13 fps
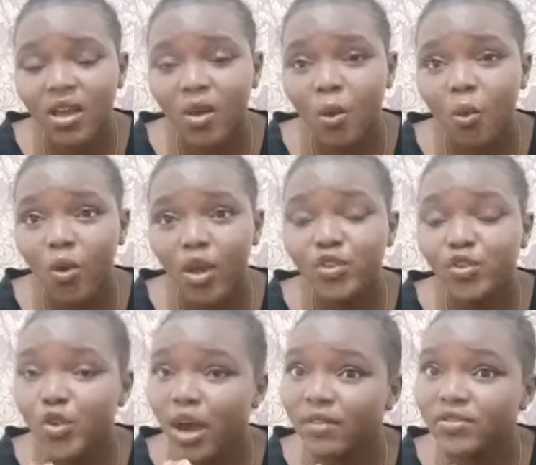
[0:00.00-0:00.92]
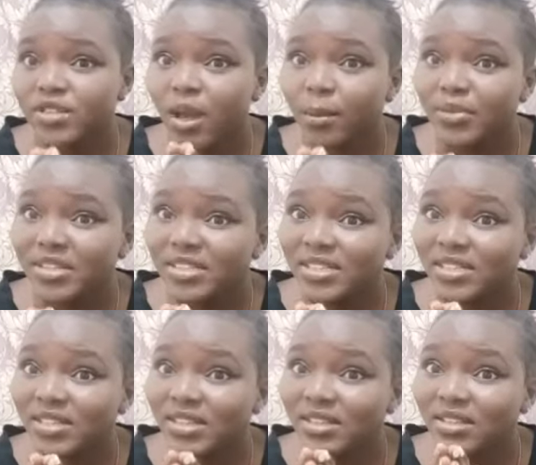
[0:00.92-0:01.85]
When you have somebody
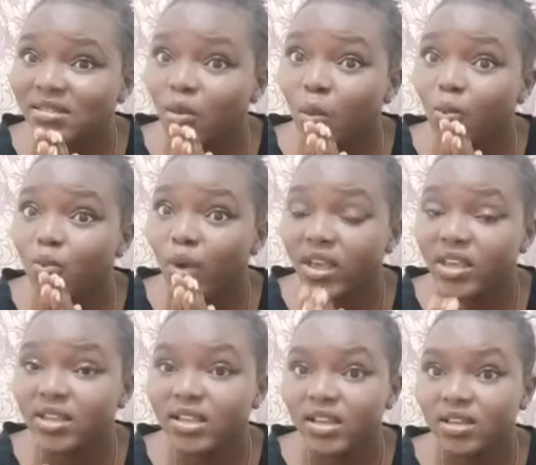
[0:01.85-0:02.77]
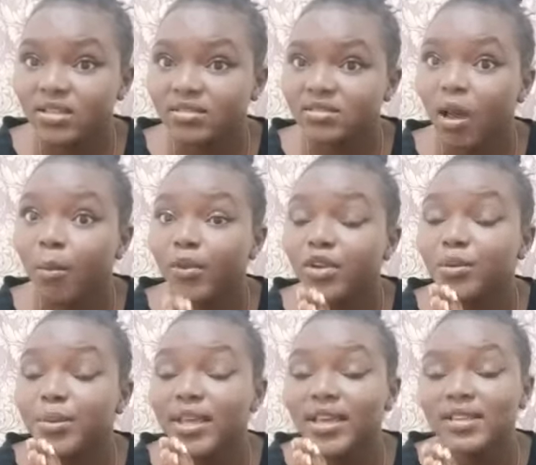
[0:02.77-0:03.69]
waiting, somebody,
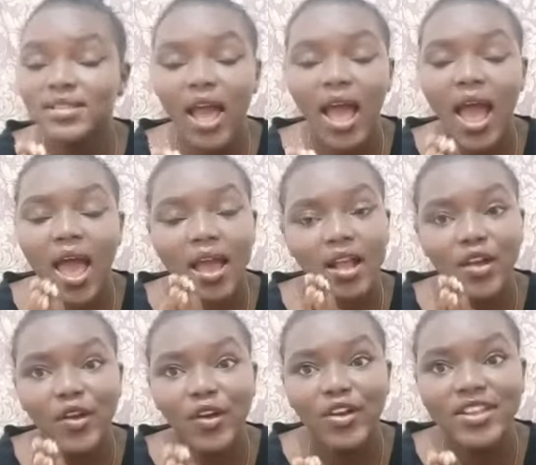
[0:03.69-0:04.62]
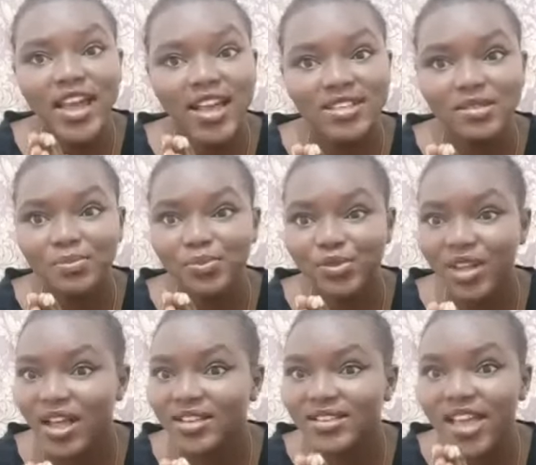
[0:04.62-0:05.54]
because God has
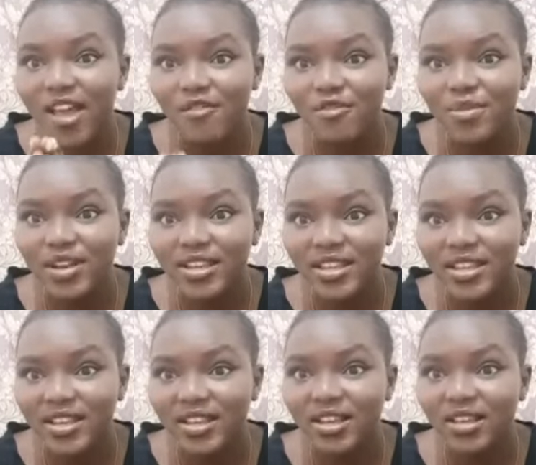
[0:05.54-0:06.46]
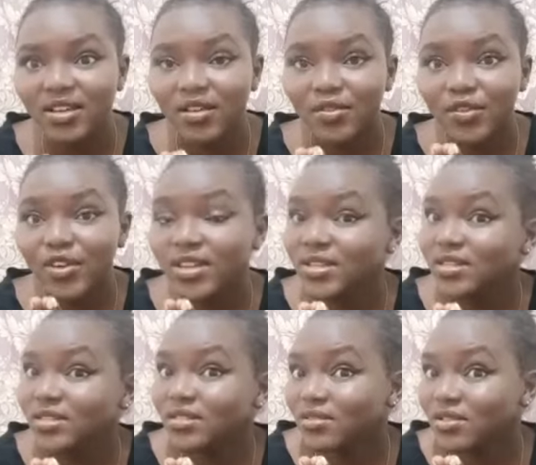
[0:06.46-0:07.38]
planned everybody for
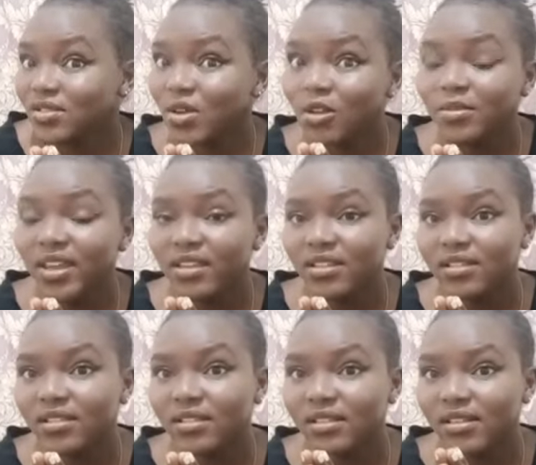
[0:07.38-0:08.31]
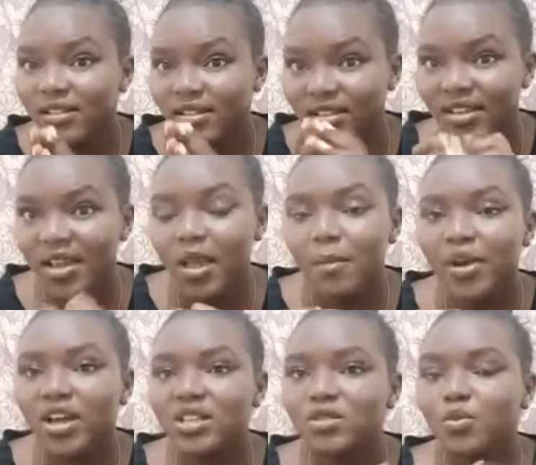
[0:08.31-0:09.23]
his soulmate.
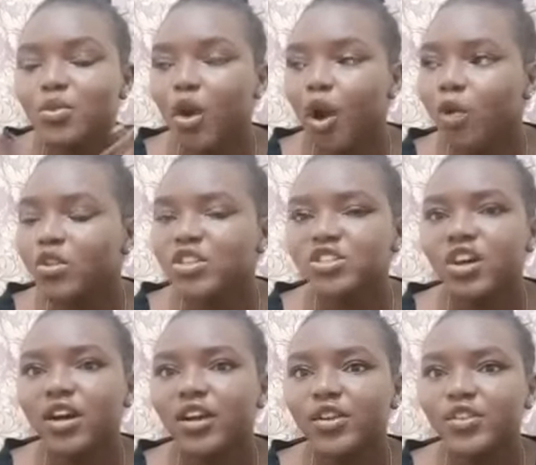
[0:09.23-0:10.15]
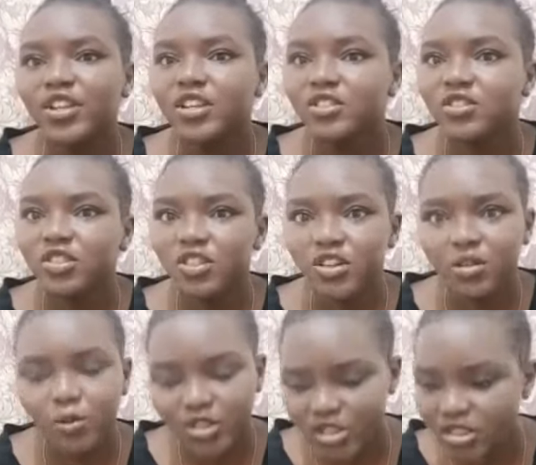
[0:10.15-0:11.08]
Because we're always in a hurry, you know,
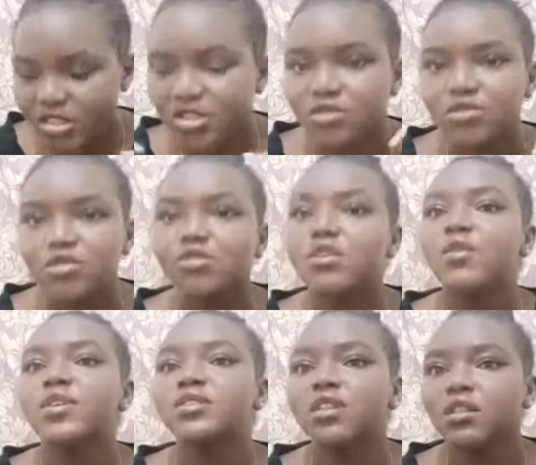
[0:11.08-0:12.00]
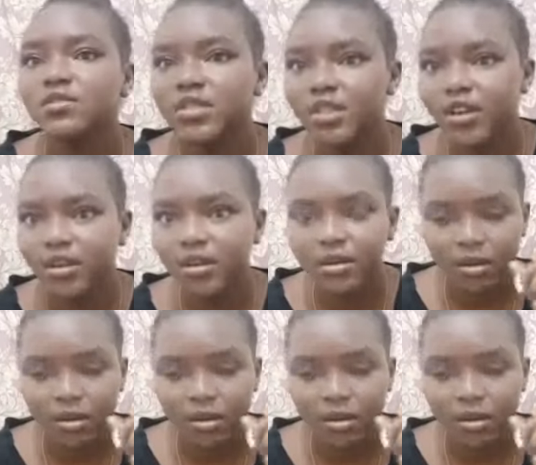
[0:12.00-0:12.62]
we just throw ourselves there.